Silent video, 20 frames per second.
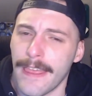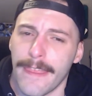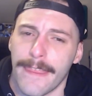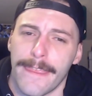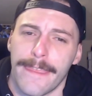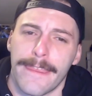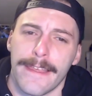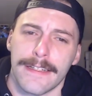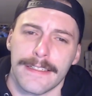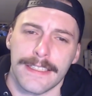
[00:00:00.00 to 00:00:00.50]

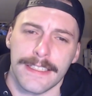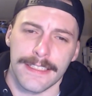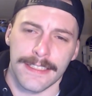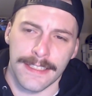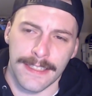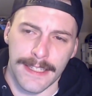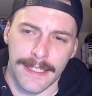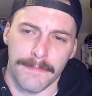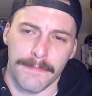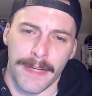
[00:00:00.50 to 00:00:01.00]
This
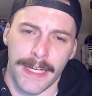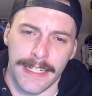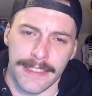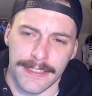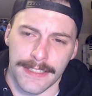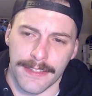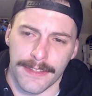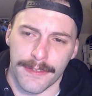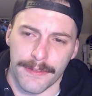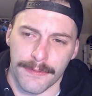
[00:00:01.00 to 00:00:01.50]
is the
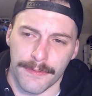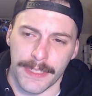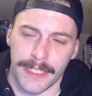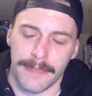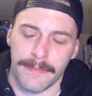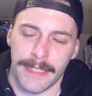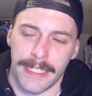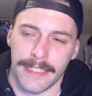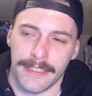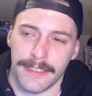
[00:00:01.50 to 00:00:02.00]
best
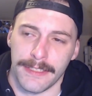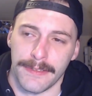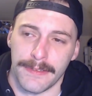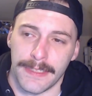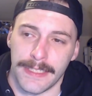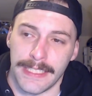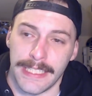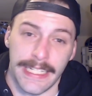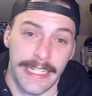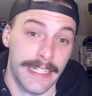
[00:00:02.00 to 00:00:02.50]
3-man
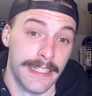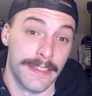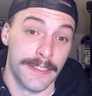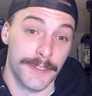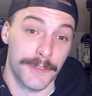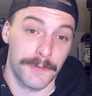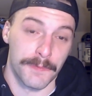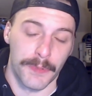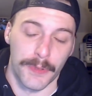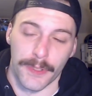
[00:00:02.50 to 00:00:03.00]
unit in
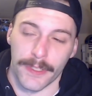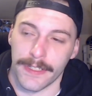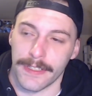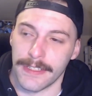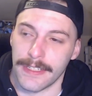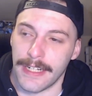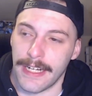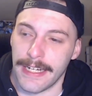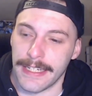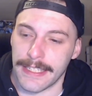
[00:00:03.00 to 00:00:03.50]
the sport.
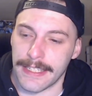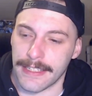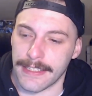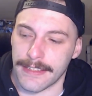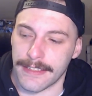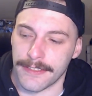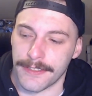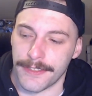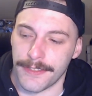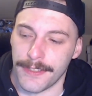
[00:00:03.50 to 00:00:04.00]
I
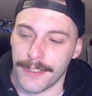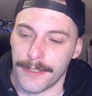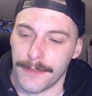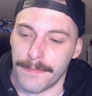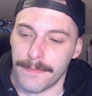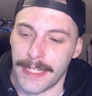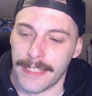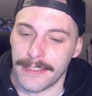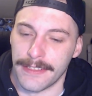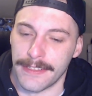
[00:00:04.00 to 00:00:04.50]
think there's no
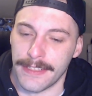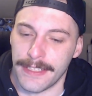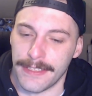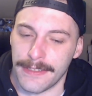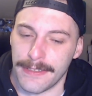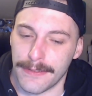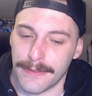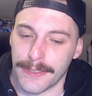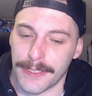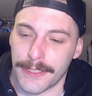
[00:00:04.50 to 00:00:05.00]
better
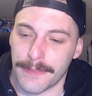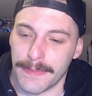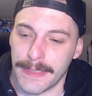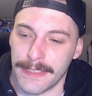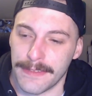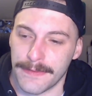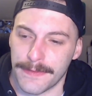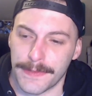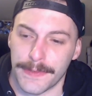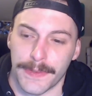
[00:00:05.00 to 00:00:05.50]

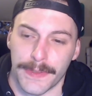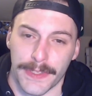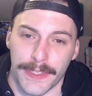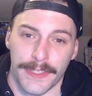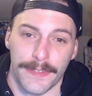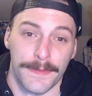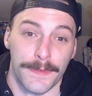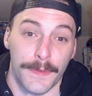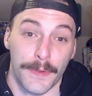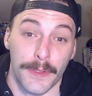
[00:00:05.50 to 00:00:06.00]
endorsement for
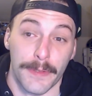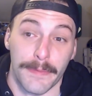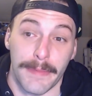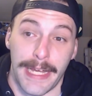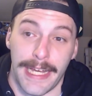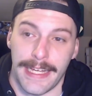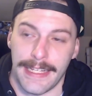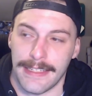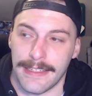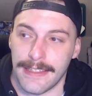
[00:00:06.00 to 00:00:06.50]
the
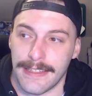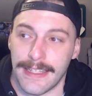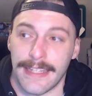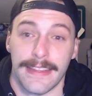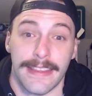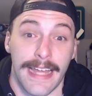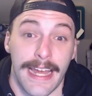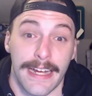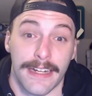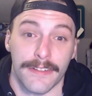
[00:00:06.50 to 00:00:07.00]
format
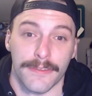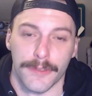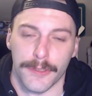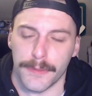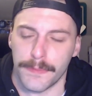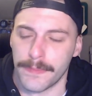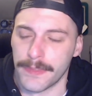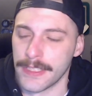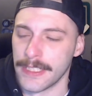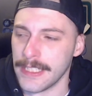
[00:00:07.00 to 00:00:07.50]
than that
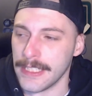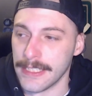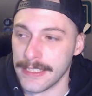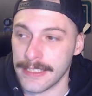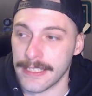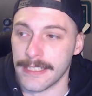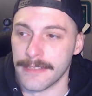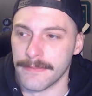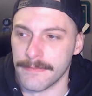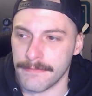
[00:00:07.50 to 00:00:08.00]
group,
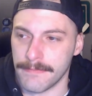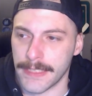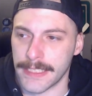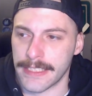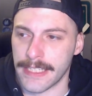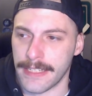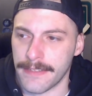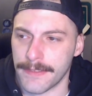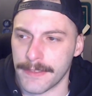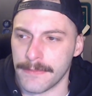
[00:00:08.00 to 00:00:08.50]
than
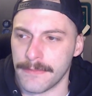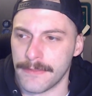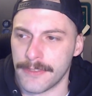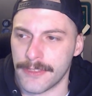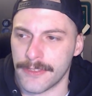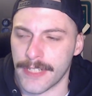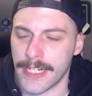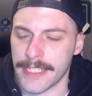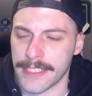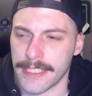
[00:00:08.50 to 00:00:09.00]
McDavid,
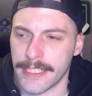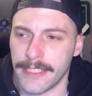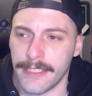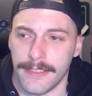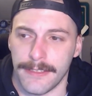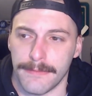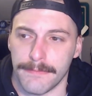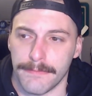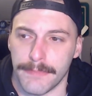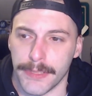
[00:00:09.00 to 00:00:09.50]

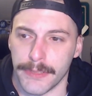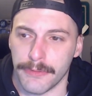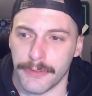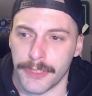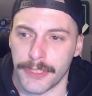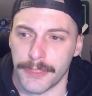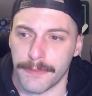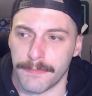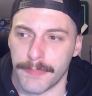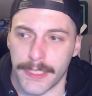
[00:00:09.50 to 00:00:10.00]
Draisaitl, and
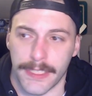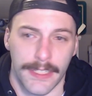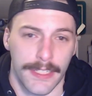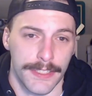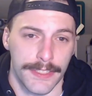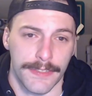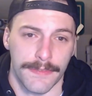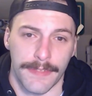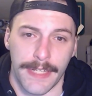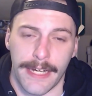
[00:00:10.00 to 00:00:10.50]
Bouch,
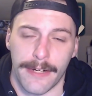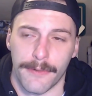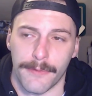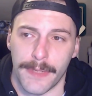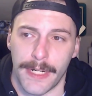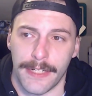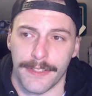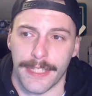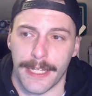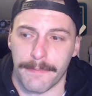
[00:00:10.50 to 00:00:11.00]
because of how
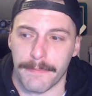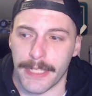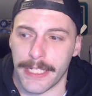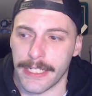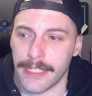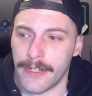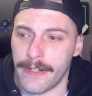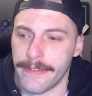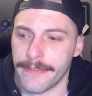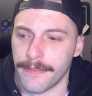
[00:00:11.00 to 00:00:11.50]
well they
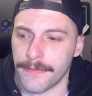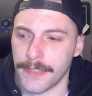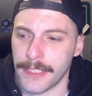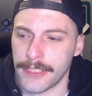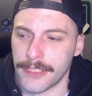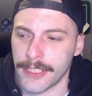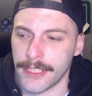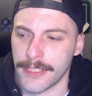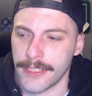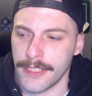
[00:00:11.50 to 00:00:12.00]
play off of
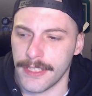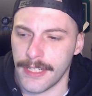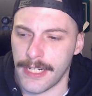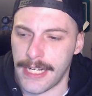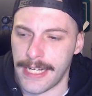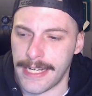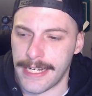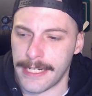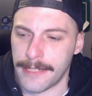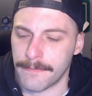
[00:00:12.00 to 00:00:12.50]
each other.
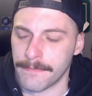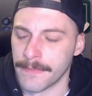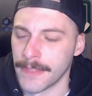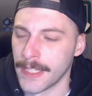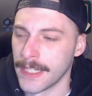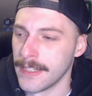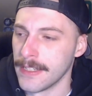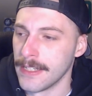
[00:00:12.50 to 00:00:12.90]
I am